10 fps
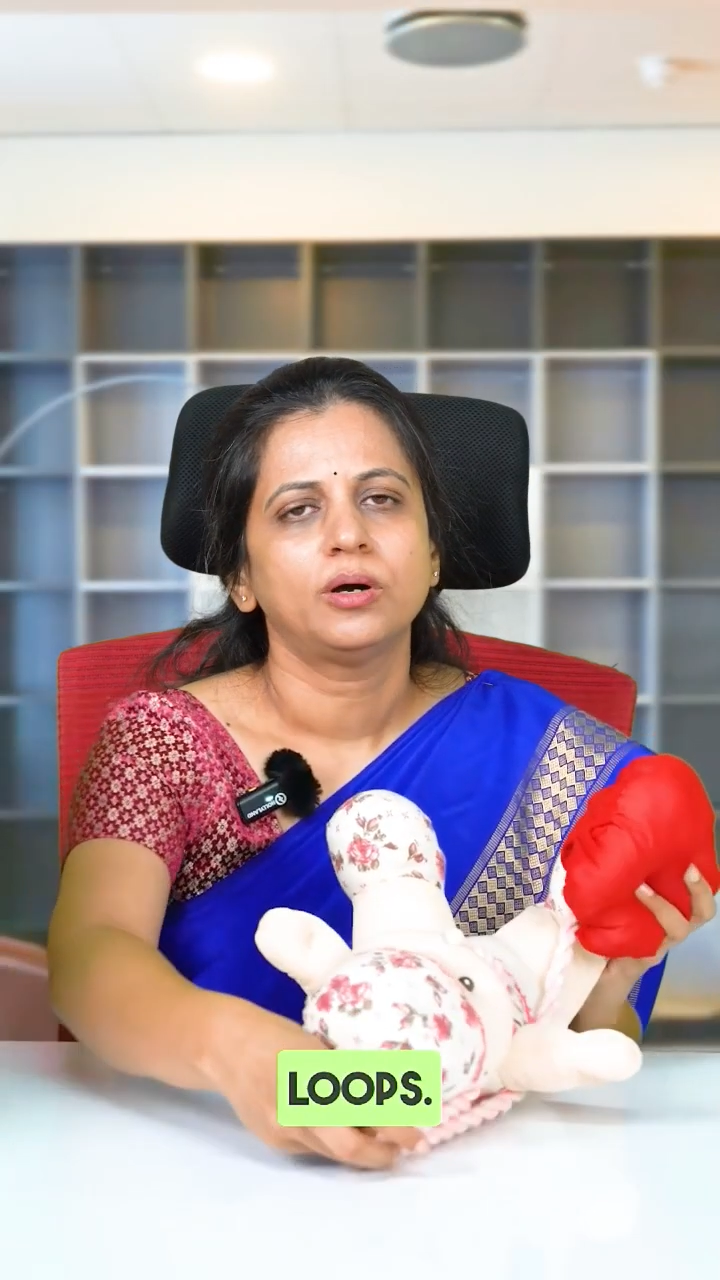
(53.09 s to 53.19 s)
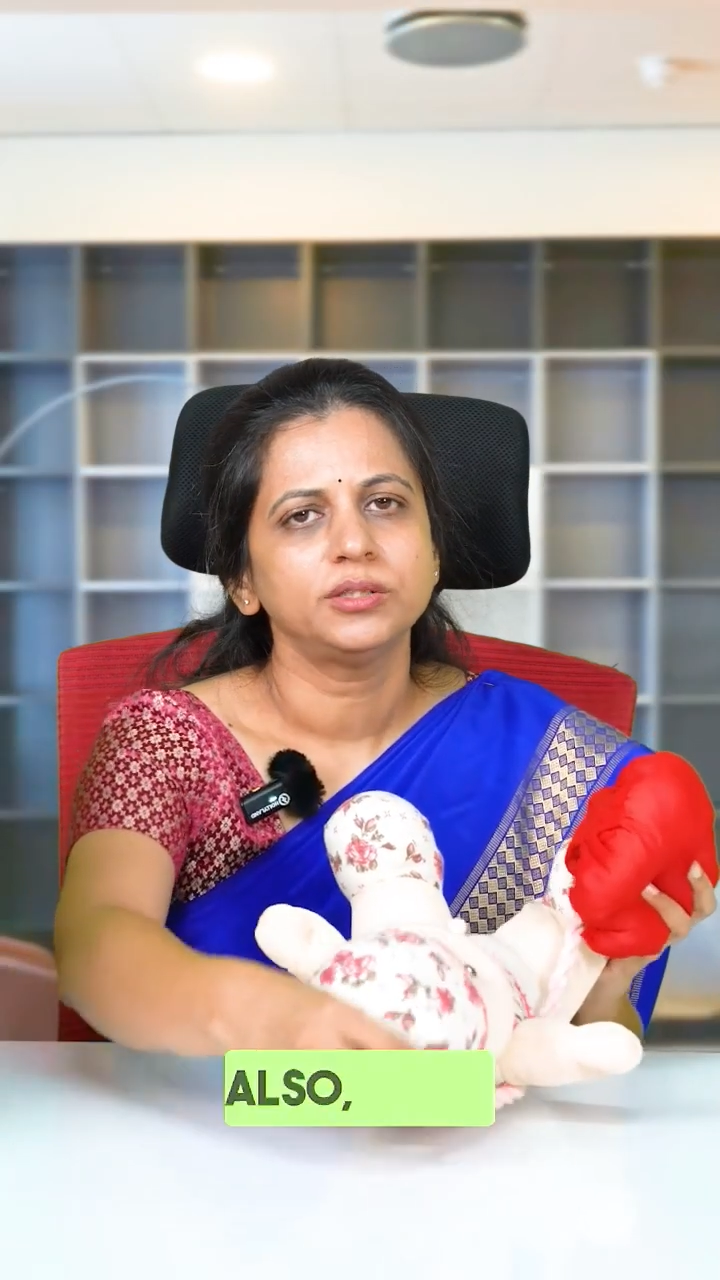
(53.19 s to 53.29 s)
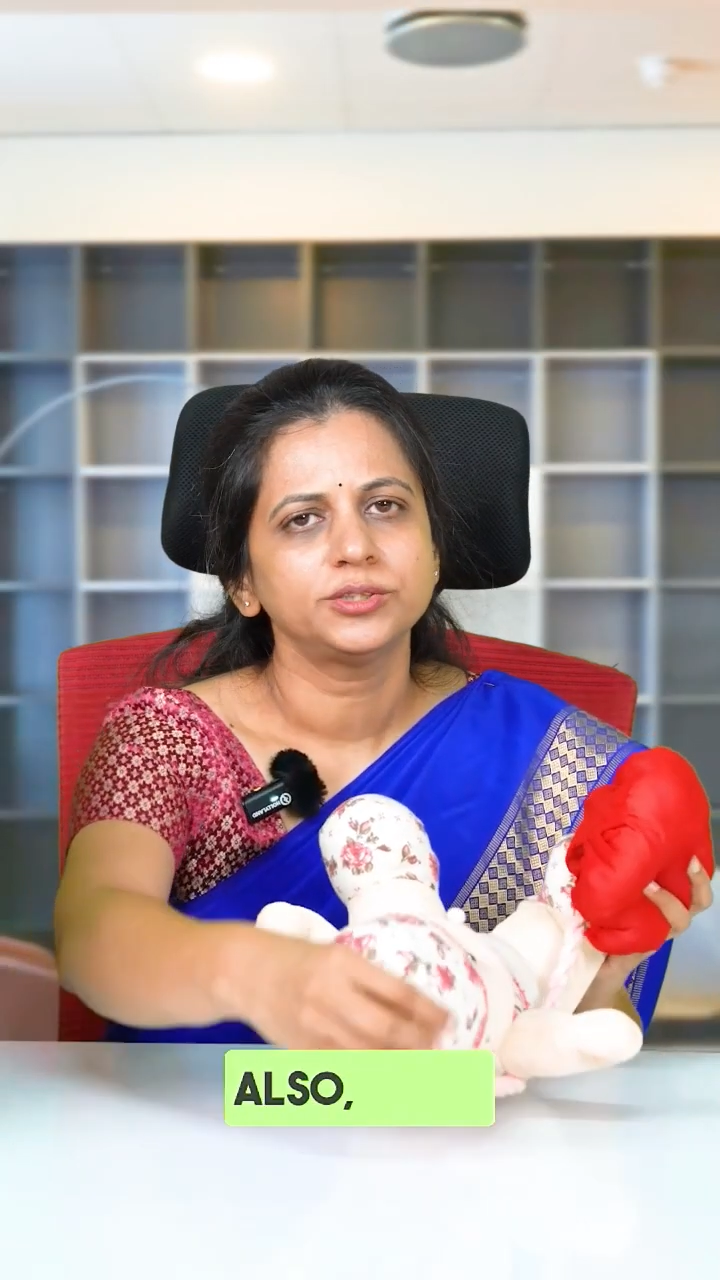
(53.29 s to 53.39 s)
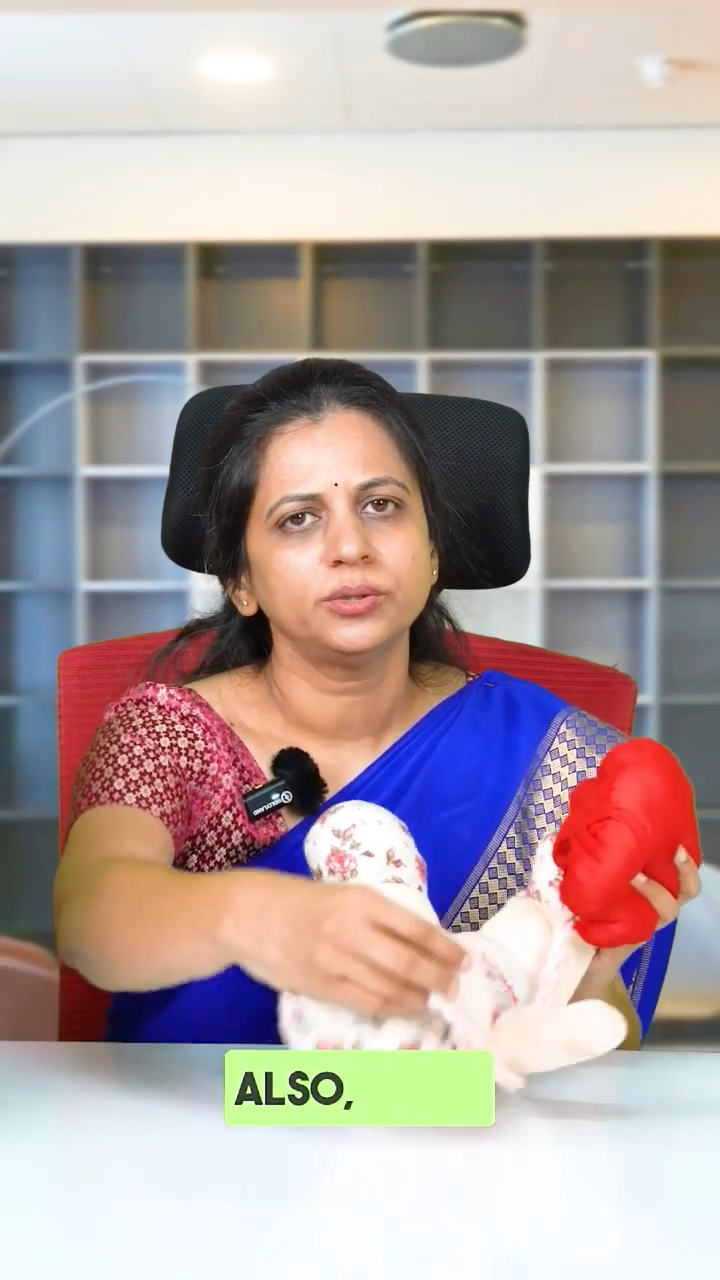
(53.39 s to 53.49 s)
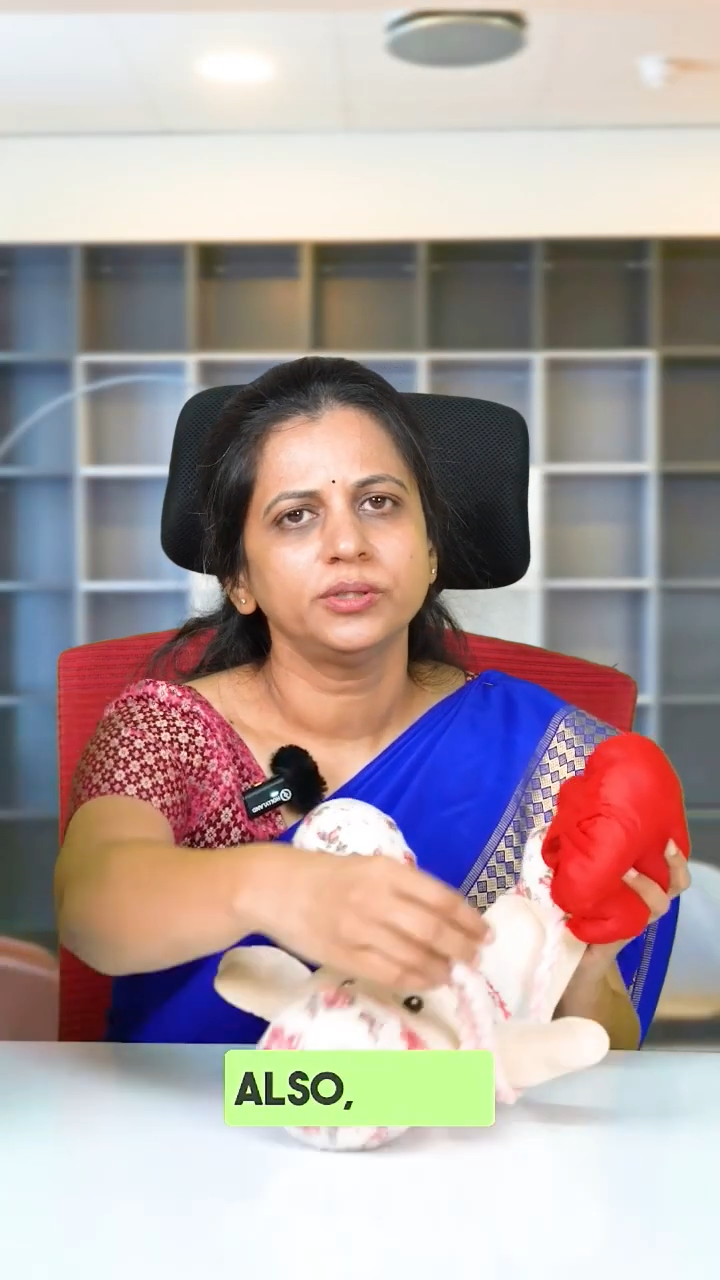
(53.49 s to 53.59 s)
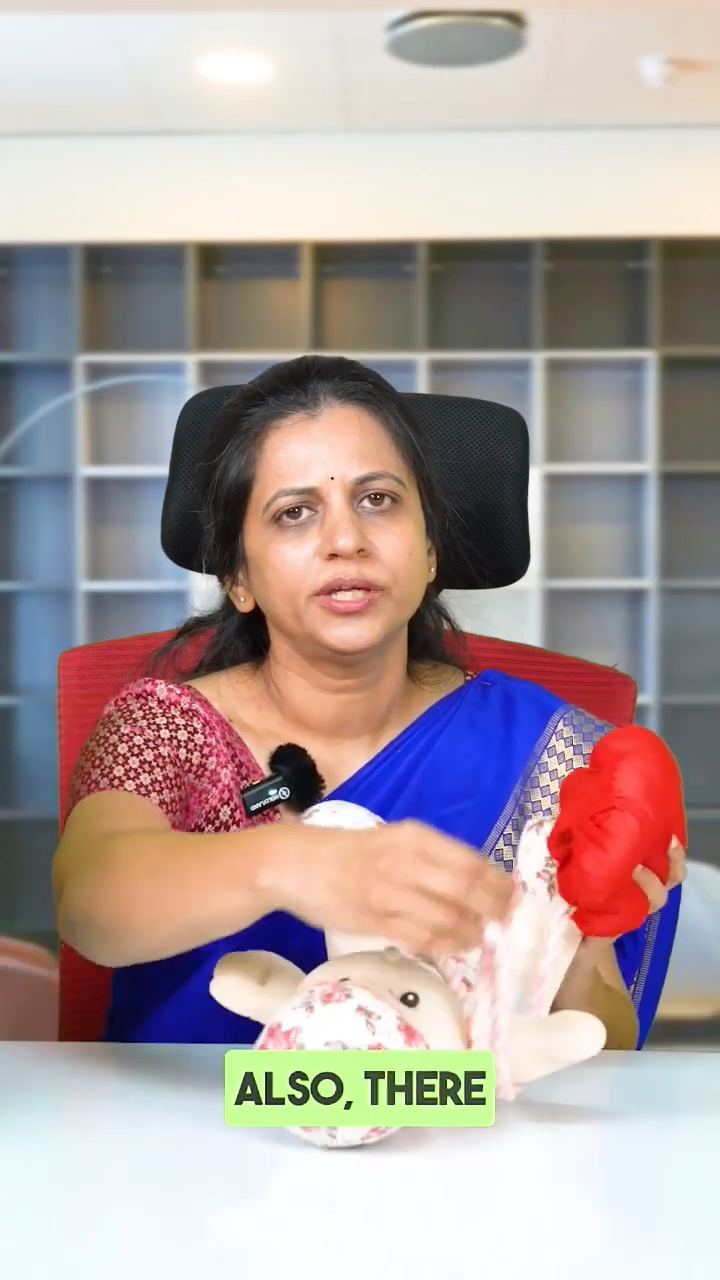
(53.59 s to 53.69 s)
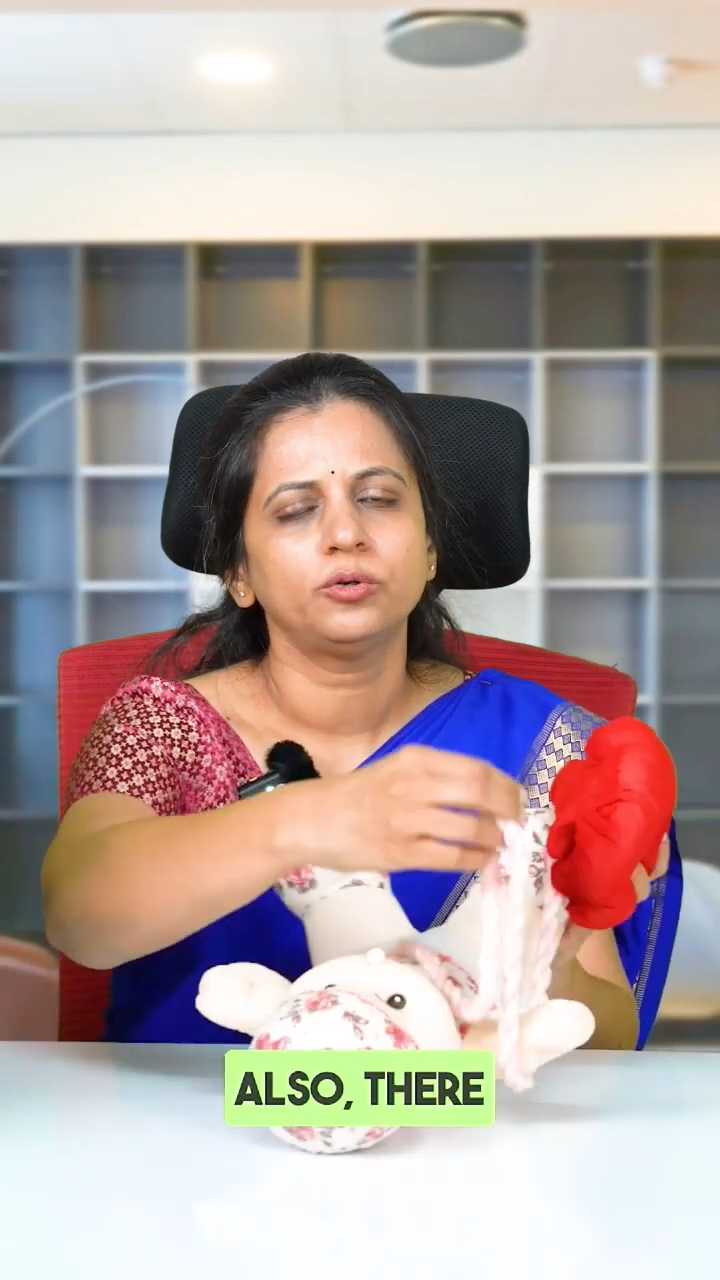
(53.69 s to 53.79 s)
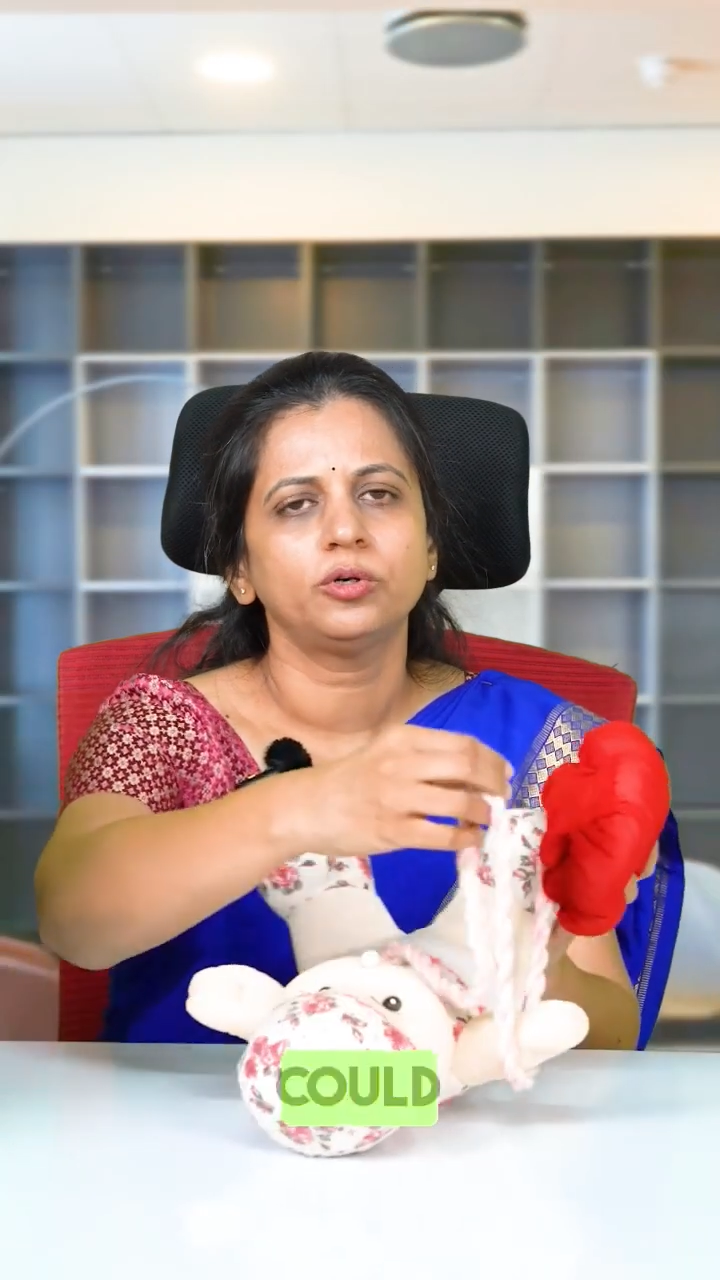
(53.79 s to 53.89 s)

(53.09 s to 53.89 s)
Also there